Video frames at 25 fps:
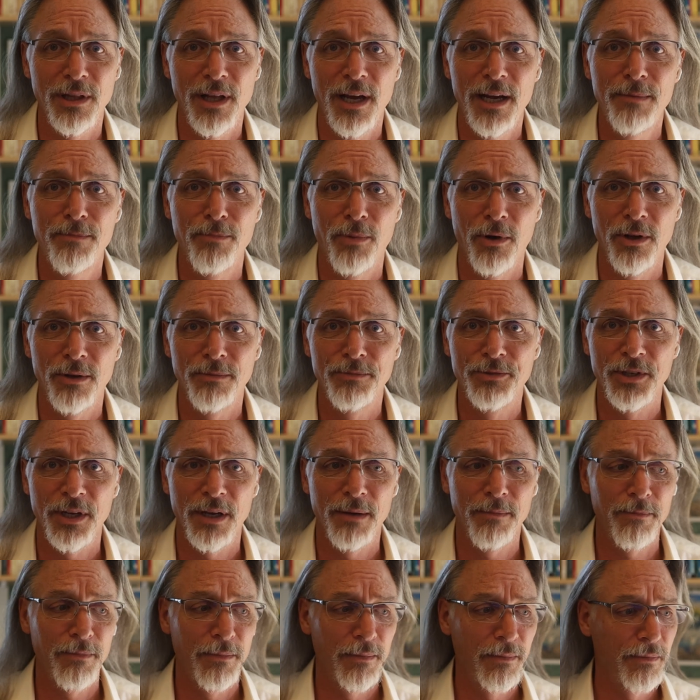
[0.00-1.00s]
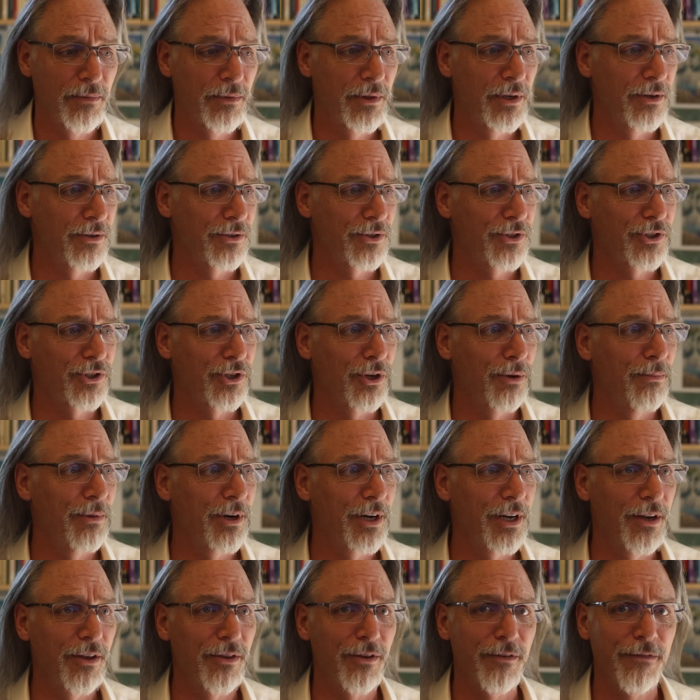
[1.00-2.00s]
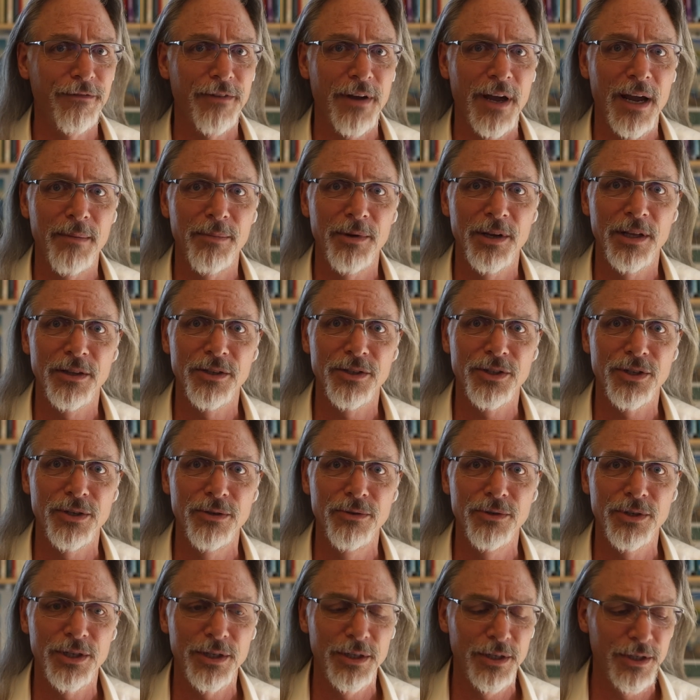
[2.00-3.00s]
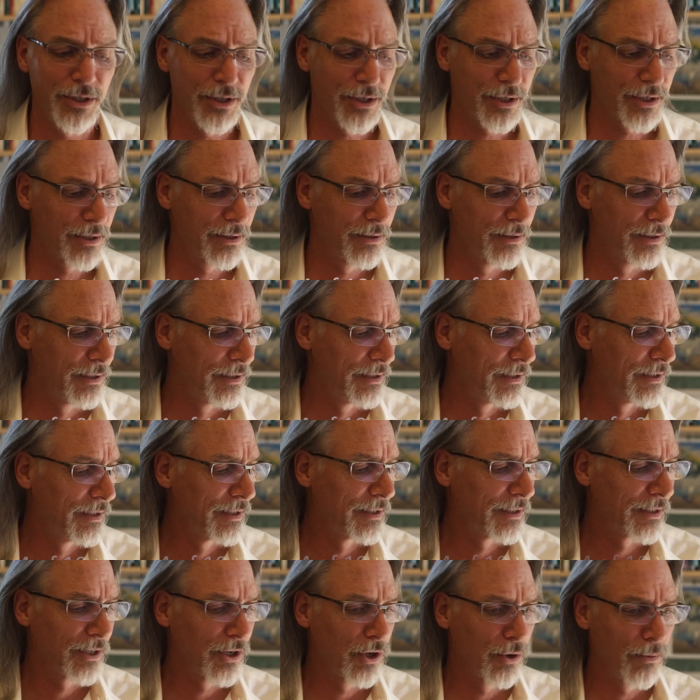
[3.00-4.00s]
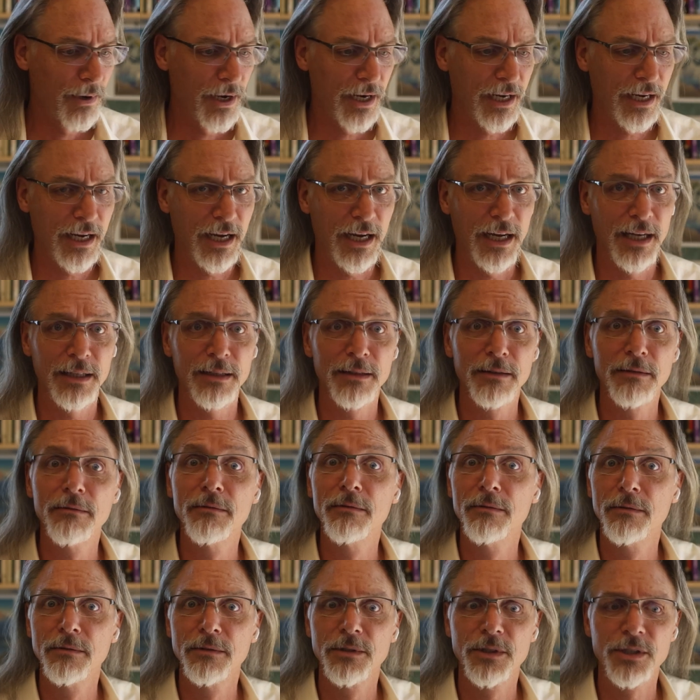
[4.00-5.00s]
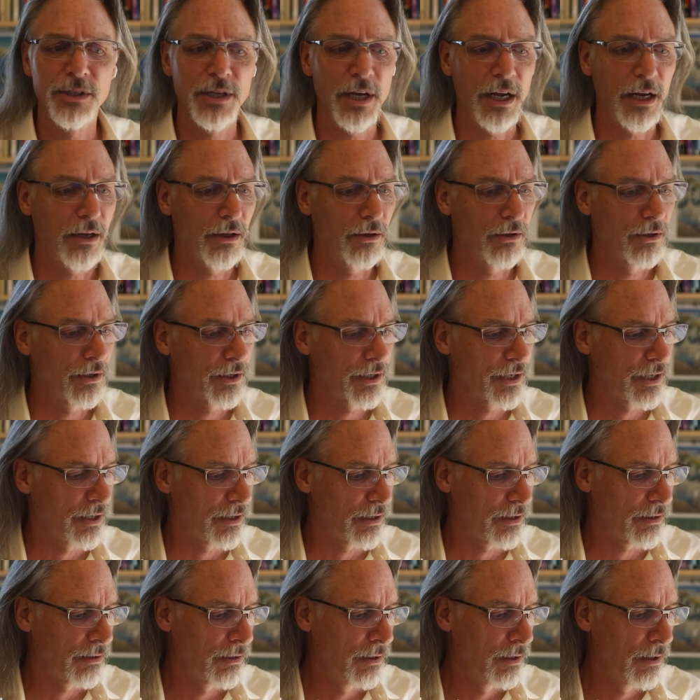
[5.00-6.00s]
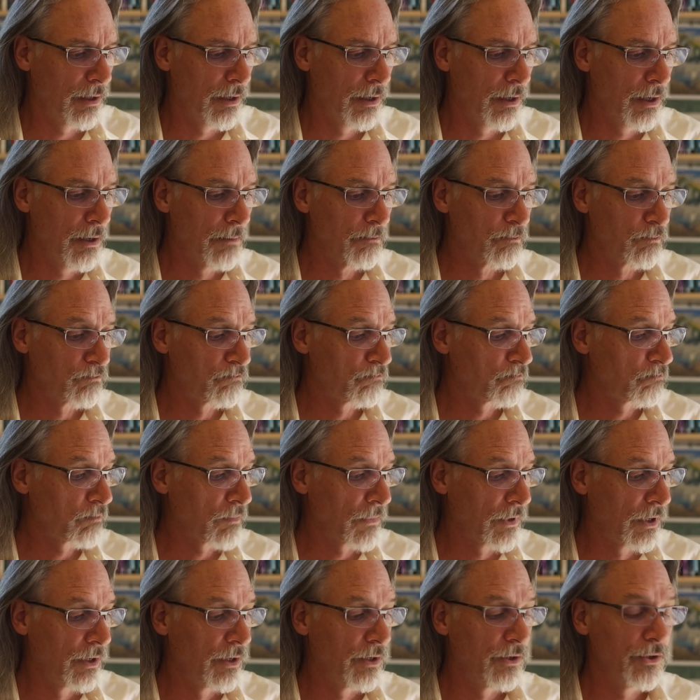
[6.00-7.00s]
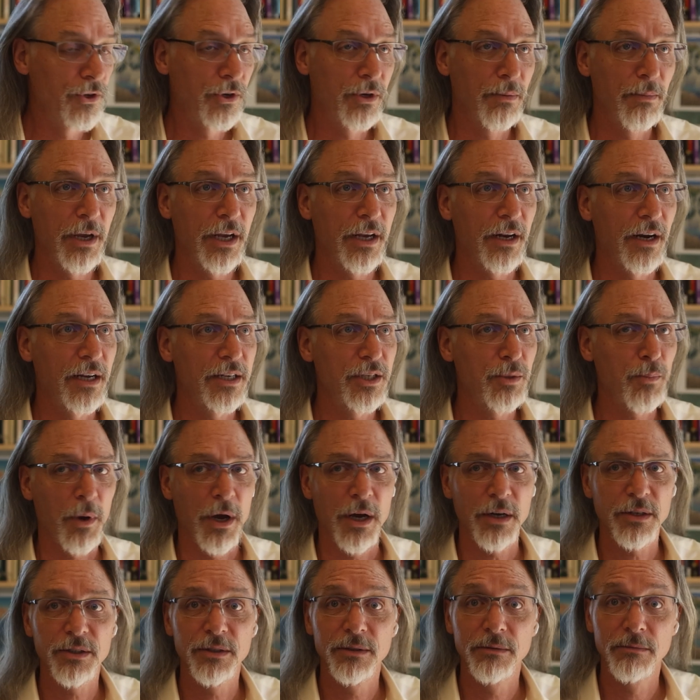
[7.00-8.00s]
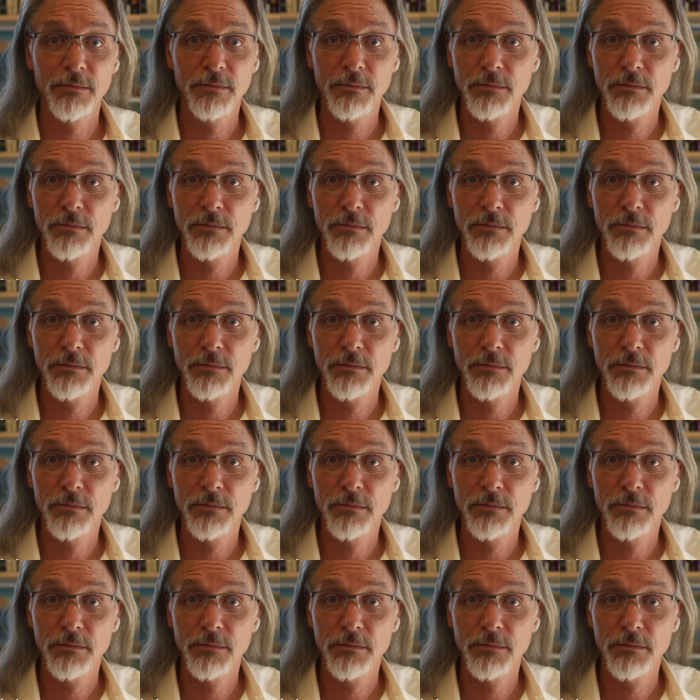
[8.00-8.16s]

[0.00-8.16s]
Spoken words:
light bulbs up, there are so many other fabulous uses. Oh my God. Let's take a look here. You can make an icebox.